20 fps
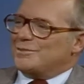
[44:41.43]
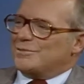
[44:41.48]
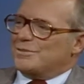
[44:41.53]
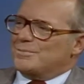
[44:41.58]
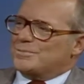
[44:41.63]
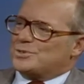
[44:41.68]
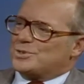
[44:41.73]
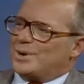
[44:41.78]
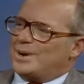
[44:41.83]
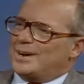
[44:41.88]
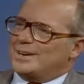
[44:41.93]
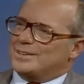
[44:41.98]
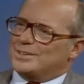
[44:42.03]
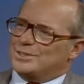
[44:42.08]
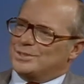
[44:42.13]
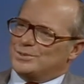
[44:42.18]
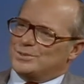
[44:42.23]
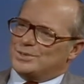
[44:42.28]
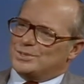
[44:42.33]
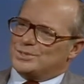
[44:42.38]
from trying
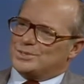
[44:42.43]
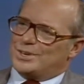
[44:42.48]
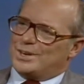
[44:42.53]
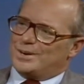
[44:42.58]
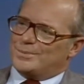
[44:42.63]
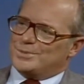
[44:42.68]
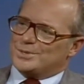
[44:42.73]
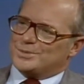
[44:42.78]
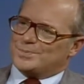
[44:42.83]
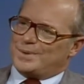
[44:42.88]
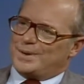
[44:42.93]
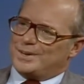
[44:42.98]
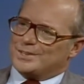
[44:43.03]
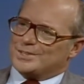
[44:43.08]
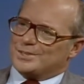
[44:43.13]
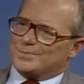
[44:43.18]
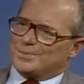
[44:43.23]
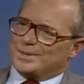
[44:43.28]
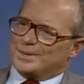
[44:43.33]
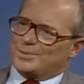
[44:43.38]
to do the job
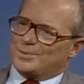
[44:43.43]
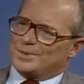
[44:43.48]
responsibly.